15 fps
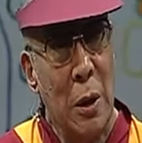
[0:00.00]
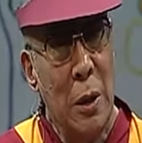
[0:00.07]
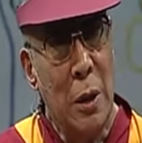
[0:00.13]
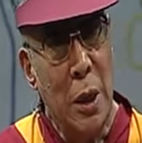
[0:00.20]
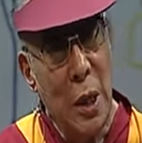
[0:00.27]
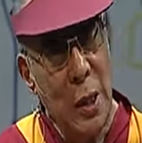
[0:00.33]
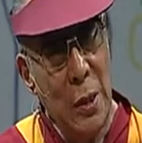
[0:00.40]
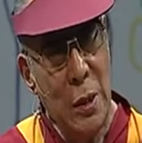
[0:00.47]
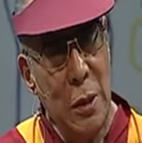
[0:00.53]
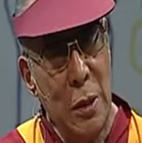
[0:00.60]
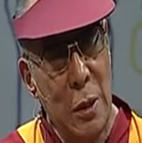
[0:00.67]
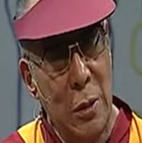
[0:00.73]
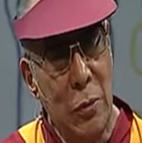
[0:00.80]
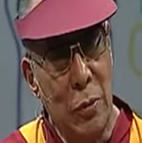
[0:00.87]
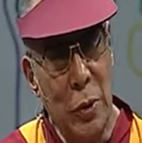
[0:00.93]
Then
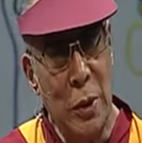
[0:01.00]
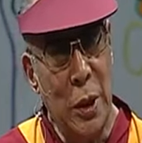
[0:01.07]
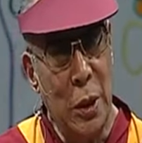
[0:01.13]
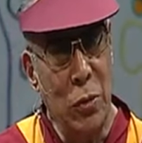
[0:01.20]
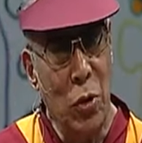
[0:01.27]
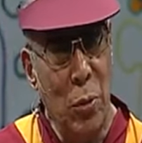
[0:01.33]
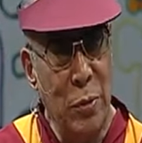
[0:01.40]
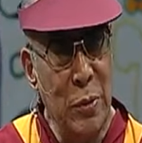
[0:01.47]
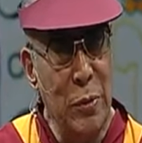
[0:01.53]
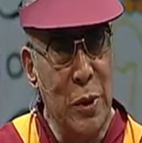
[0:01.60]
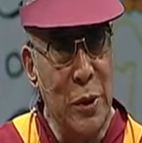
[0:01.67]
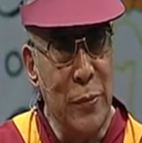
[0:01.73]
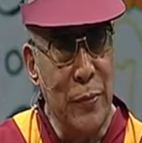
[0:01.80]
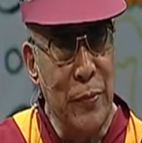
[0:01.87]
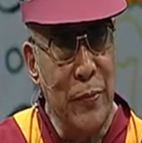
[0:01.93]
with that
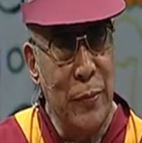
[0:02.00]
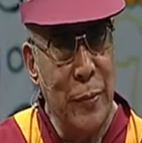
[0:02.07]
optimism, uh,